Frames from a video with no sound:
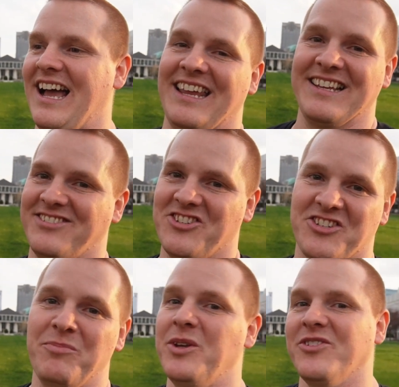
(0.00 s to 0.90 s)
I guess
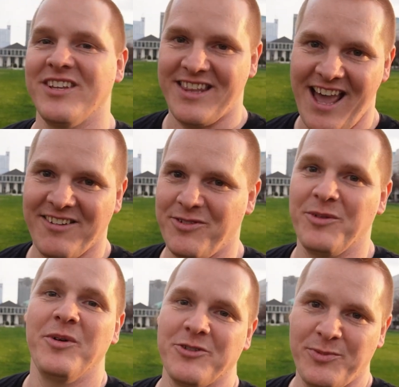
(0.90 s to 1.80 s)
just immune to that for
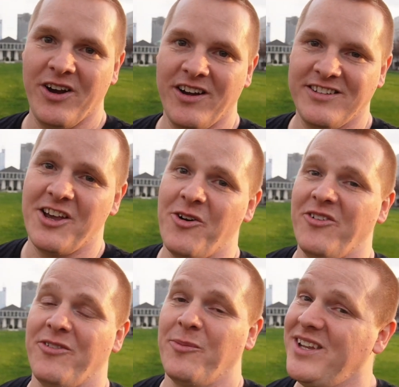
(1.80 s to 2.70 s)
the most part. So
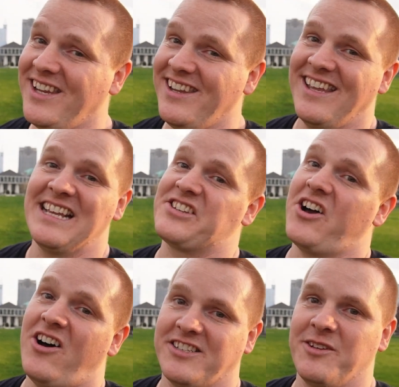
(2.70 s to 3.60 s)
for me, it's
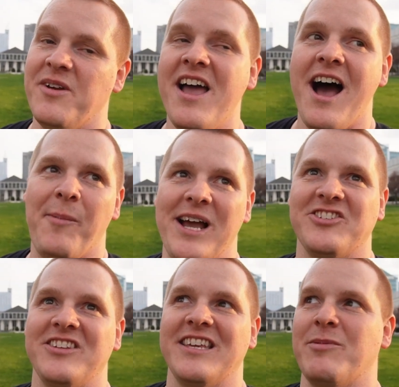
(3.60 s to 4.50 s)
awesome. I'm
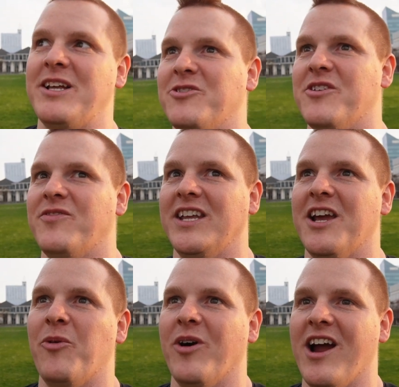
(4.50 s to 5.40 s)
actually thinking about doing a
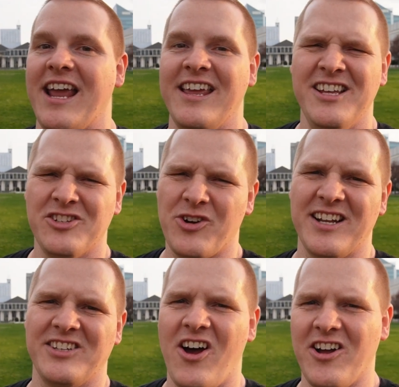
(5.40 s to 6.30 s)
video where I try
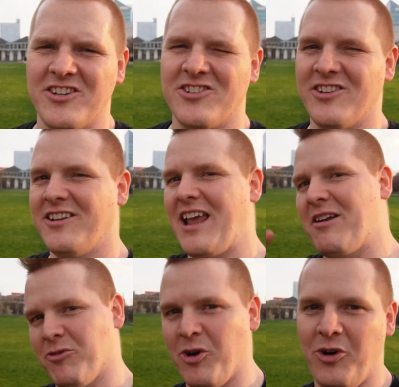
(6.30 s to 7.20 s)
to dodge
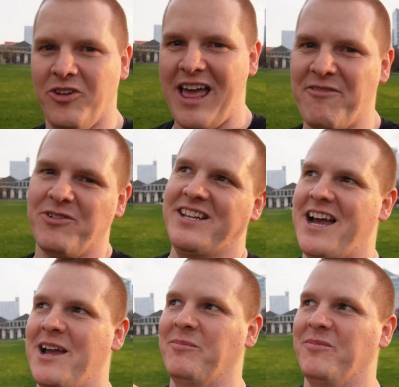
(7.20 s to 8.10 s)
and roll every
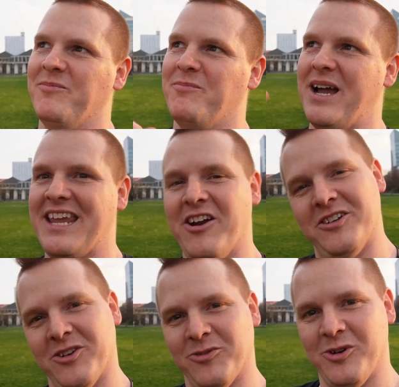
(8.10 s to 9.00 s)
time my
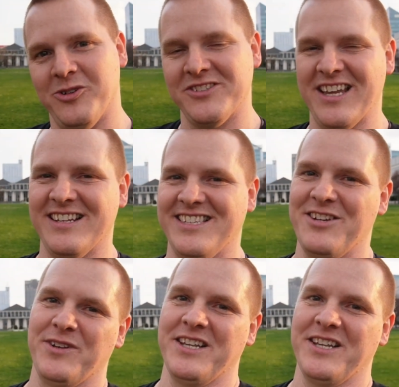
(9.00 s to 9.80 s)
character rolls and see if it